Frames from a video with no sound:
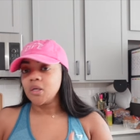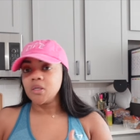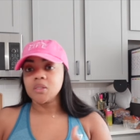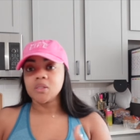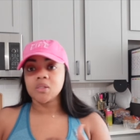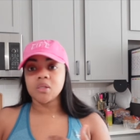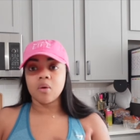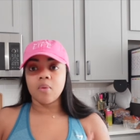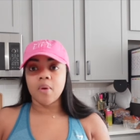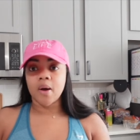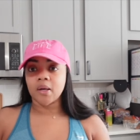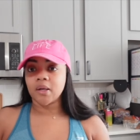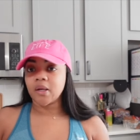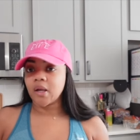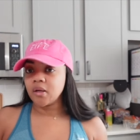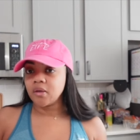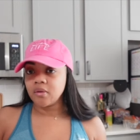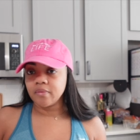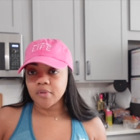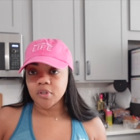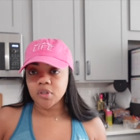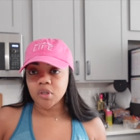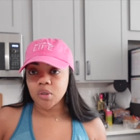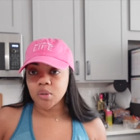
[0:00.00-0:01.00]
so I can't
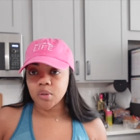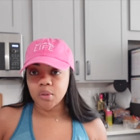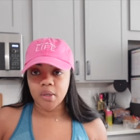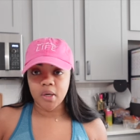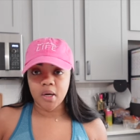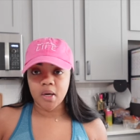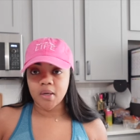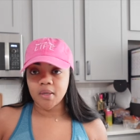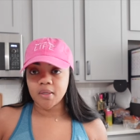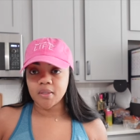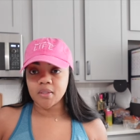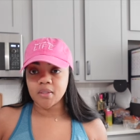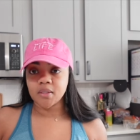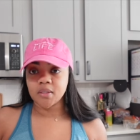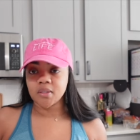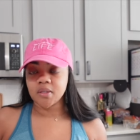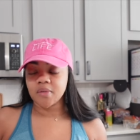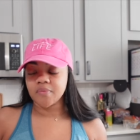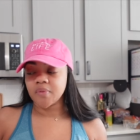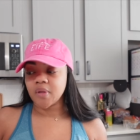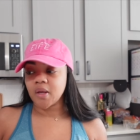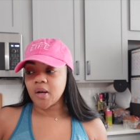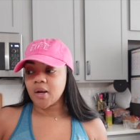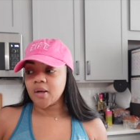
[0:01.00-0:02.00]
even show you guys the
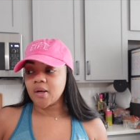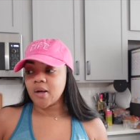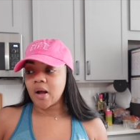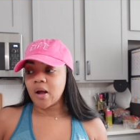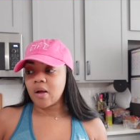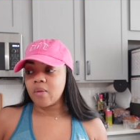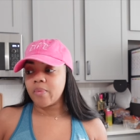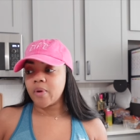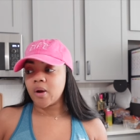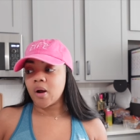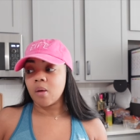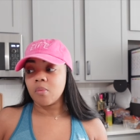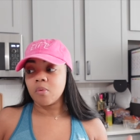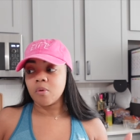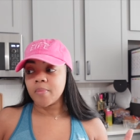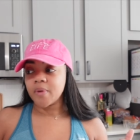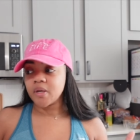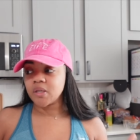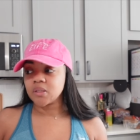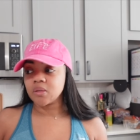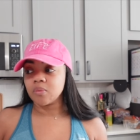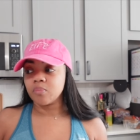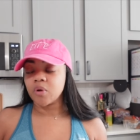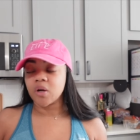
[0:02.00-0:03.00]
stuff that I got, but I'm gonna
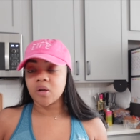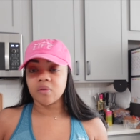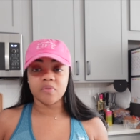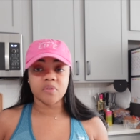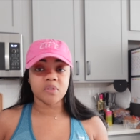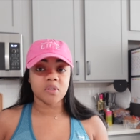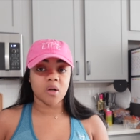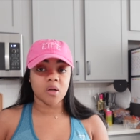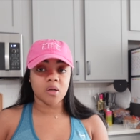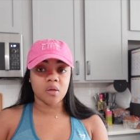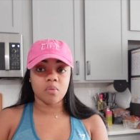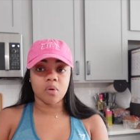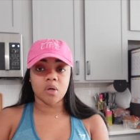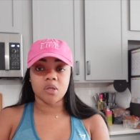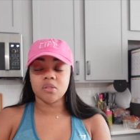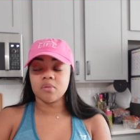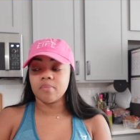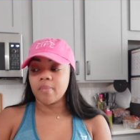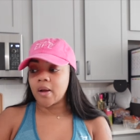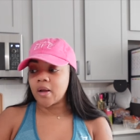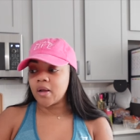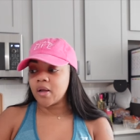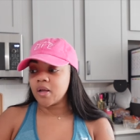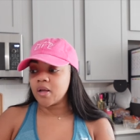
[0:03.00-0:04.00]
make some breakfast. I already
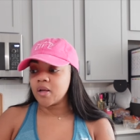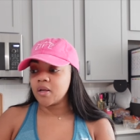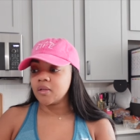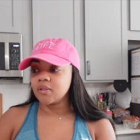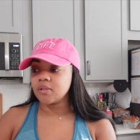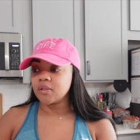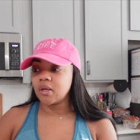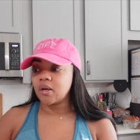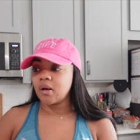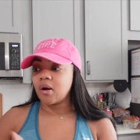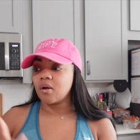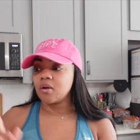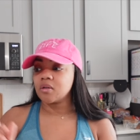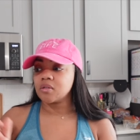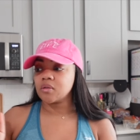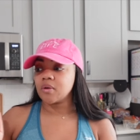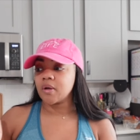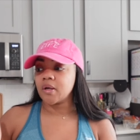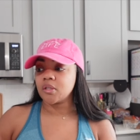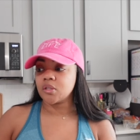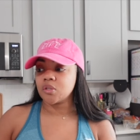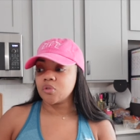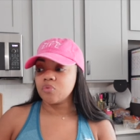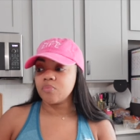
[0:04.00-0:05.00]
washed my hands, and I also
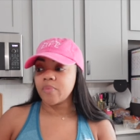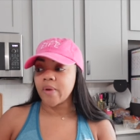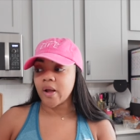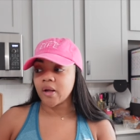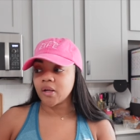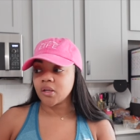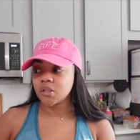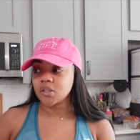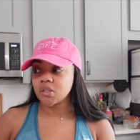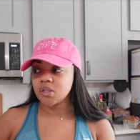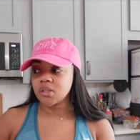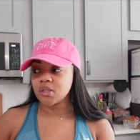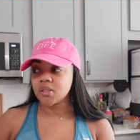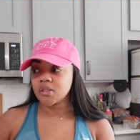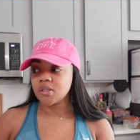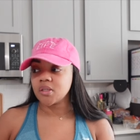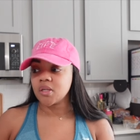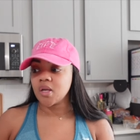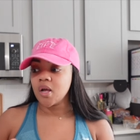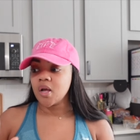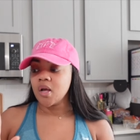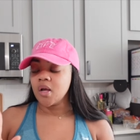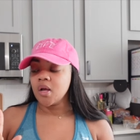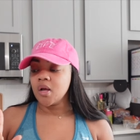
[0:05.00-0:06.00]
had two packages
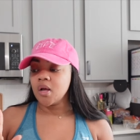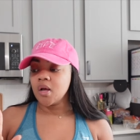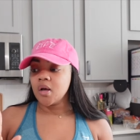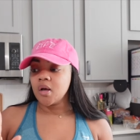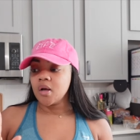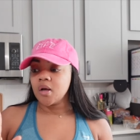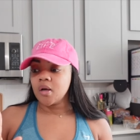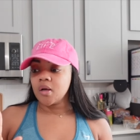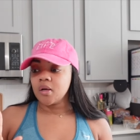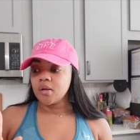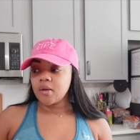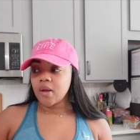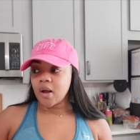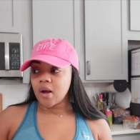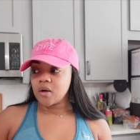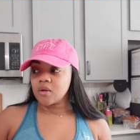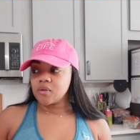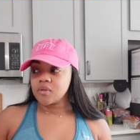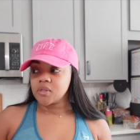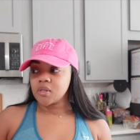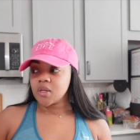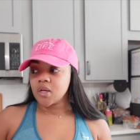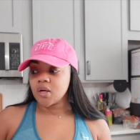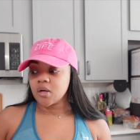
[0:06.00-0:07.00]

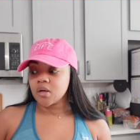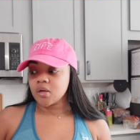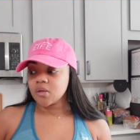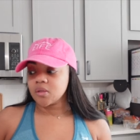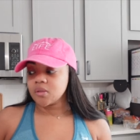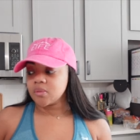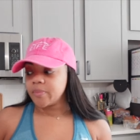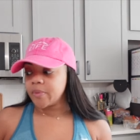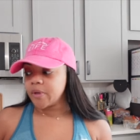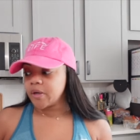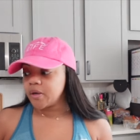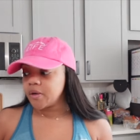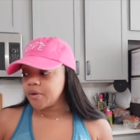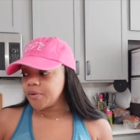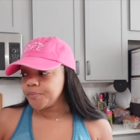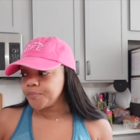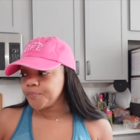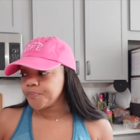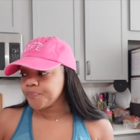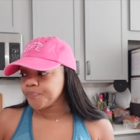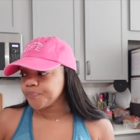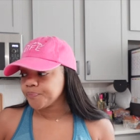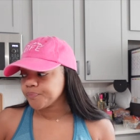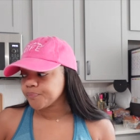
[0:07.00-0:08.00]
downstairs, but
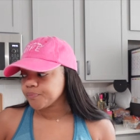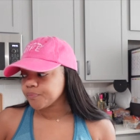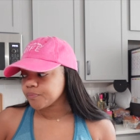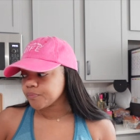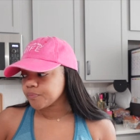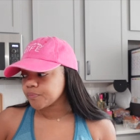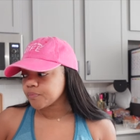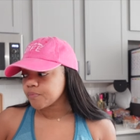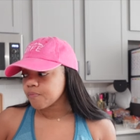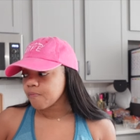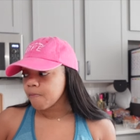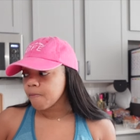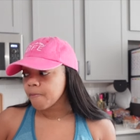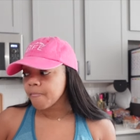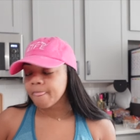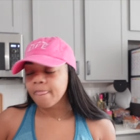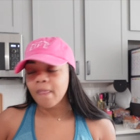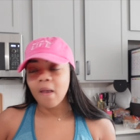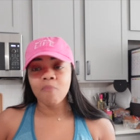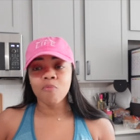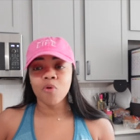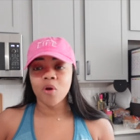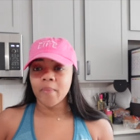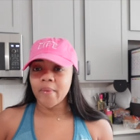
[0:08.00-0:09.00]
um,
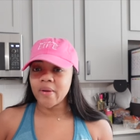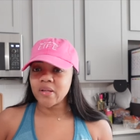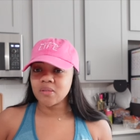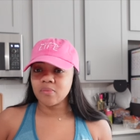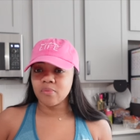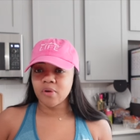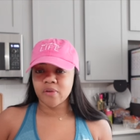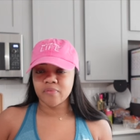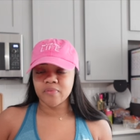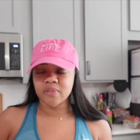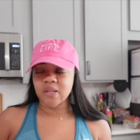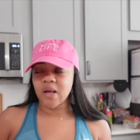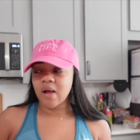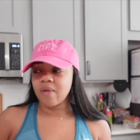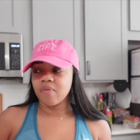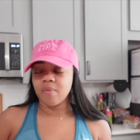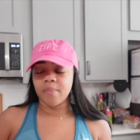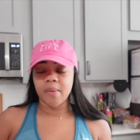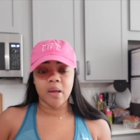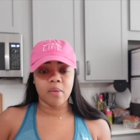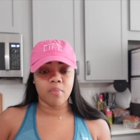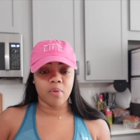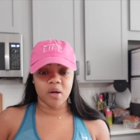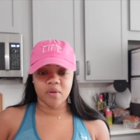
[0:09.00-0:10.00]
I'm gonna make some breakfast. I
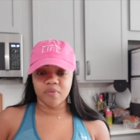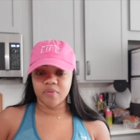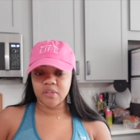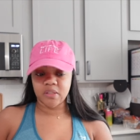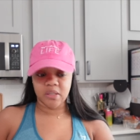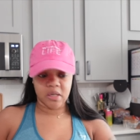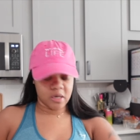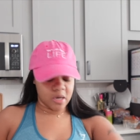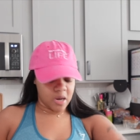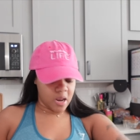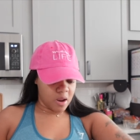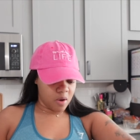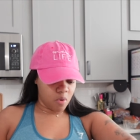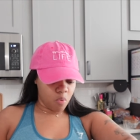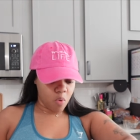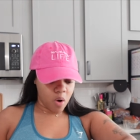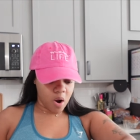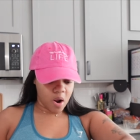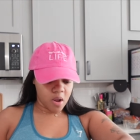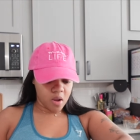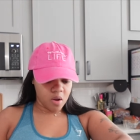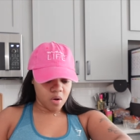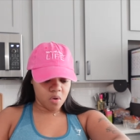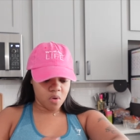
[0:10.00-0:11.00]
haven't made breakfast in a
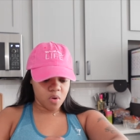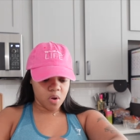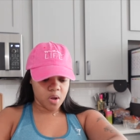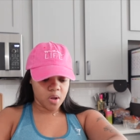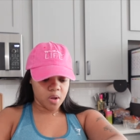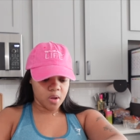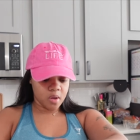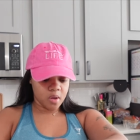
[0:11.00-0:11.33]
while.